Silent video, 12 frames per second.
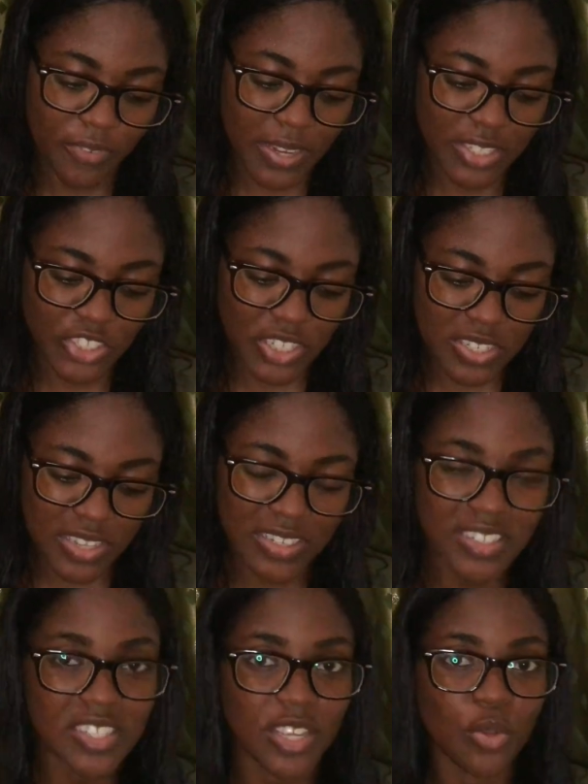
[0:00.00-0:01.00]
It's just that
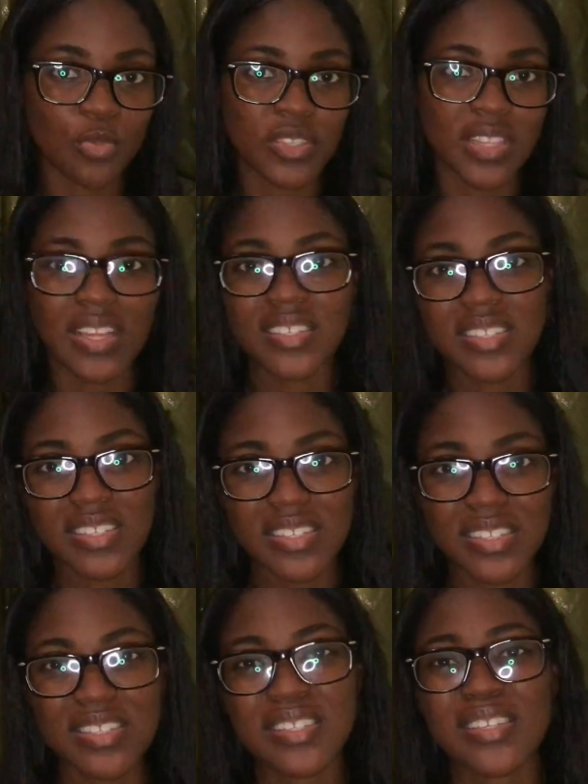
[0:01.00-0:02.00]
the
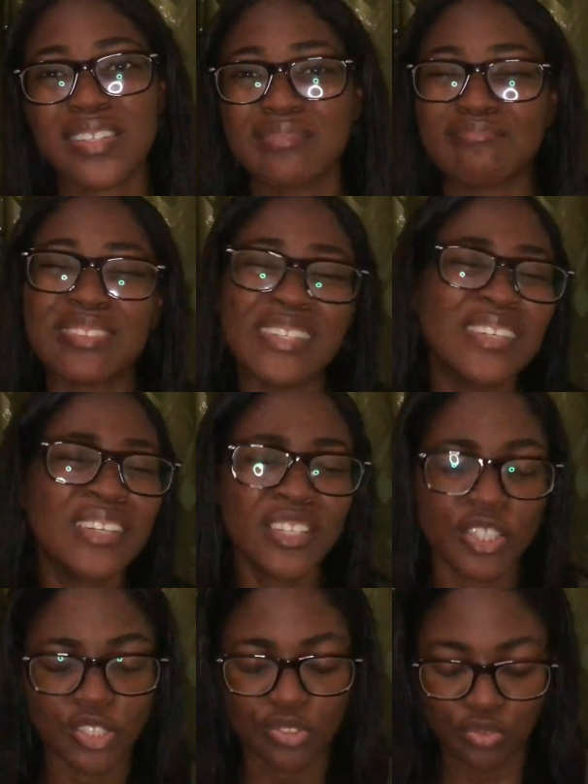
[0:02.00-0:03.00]
circumstances and,
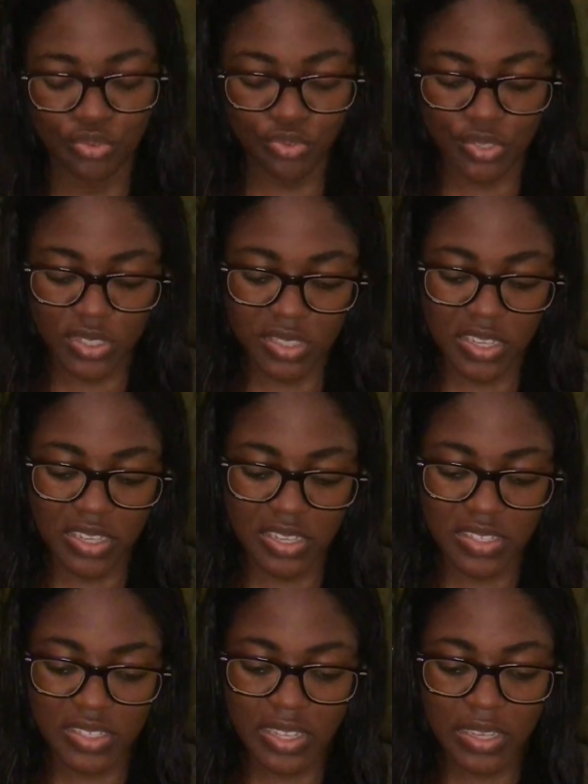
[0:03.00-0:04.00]
you know, those
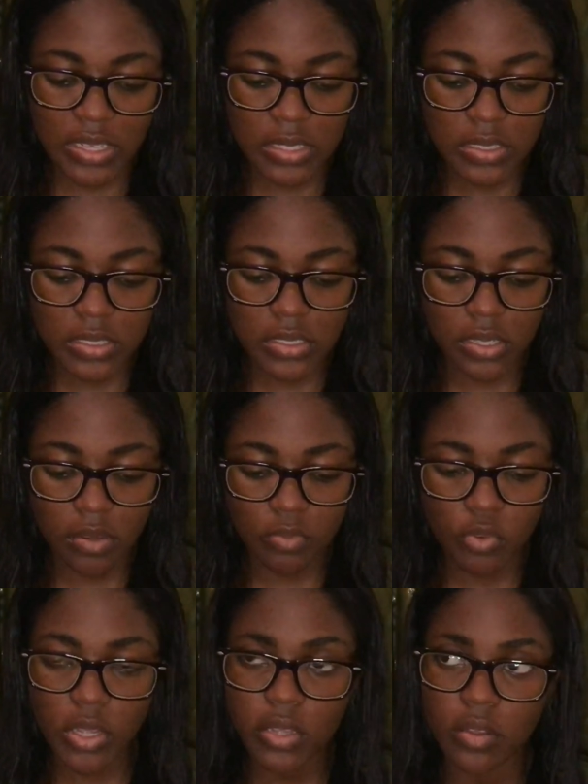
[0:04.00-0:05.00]
things. And
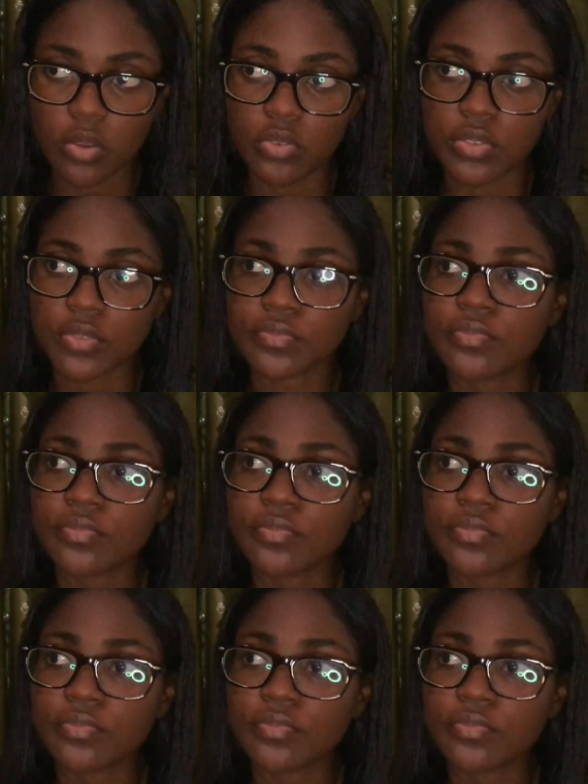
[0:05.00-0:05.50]
what else?